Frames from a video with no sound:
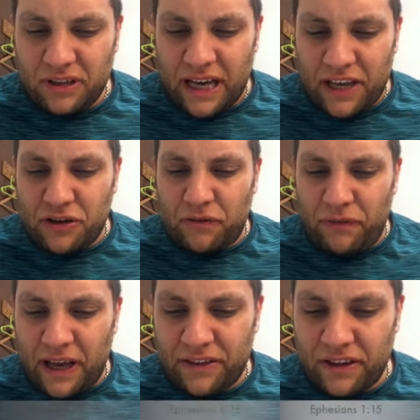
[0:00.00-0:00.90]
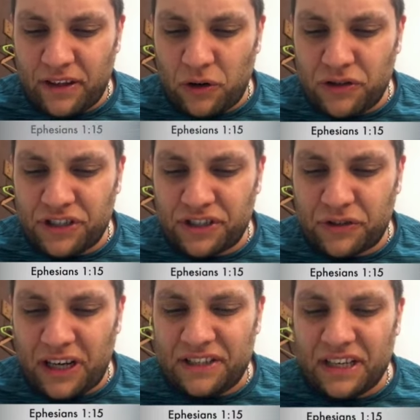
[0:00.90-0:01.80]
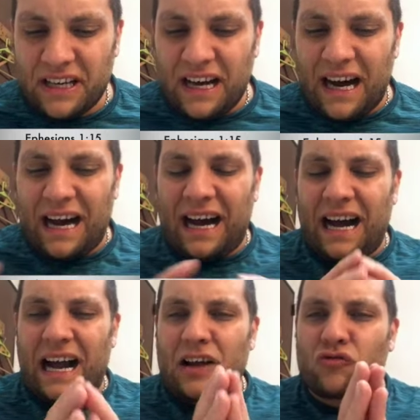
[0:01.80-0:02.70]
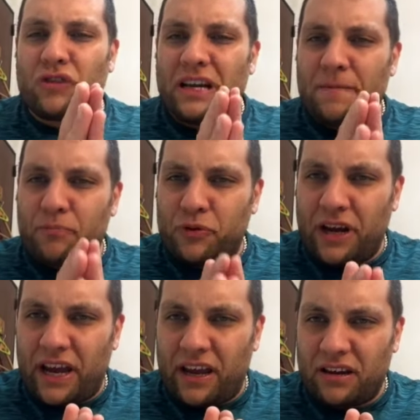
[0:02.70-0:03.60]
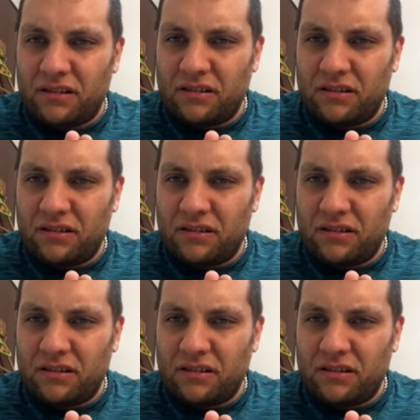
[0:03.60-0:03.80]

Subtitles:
and your faith in the Lord Jesus Christ, I really pray